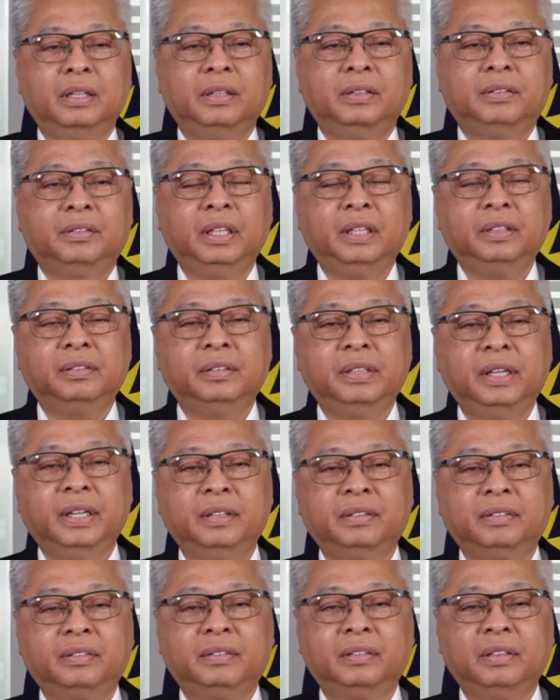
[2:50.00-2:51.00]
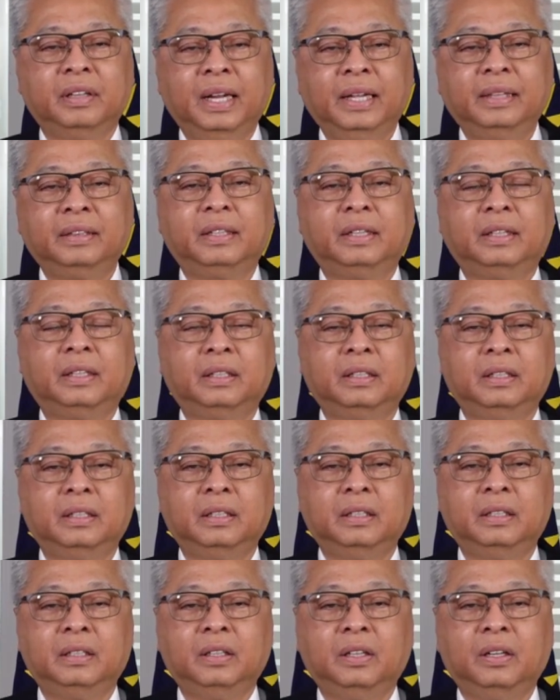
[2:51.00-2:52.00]
6 days later,
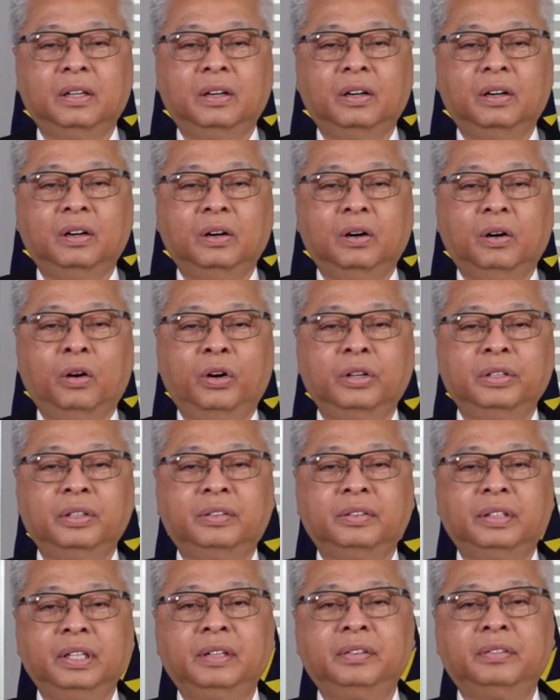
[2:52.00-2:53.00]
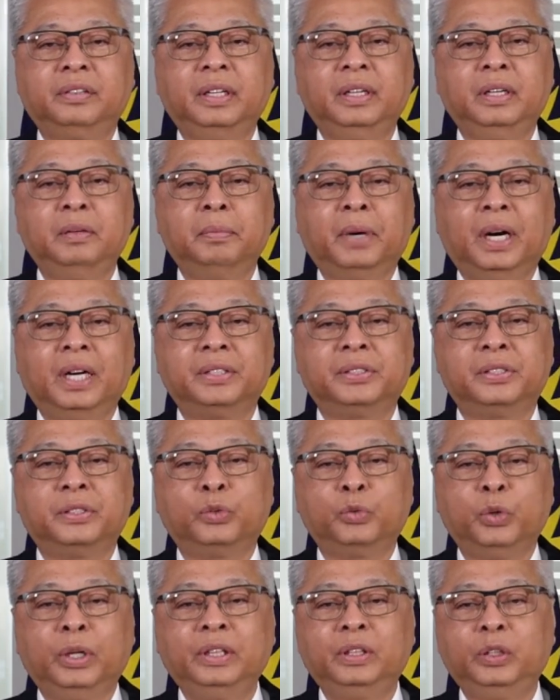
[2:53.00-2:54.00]
on 16 March
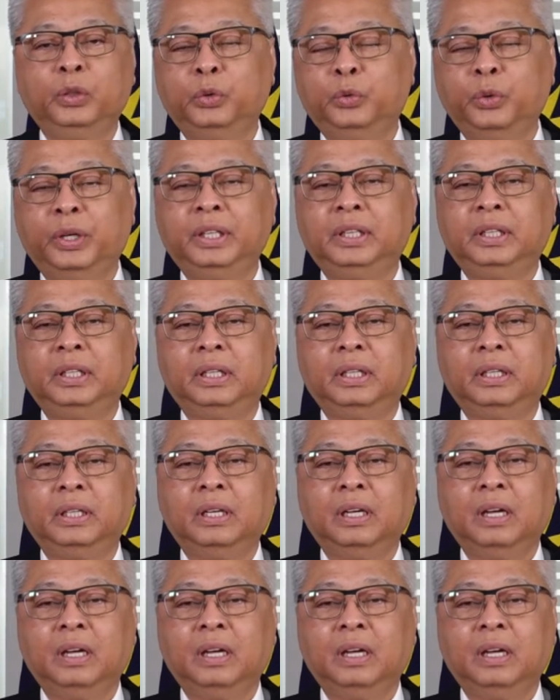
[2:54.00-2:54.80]
2020,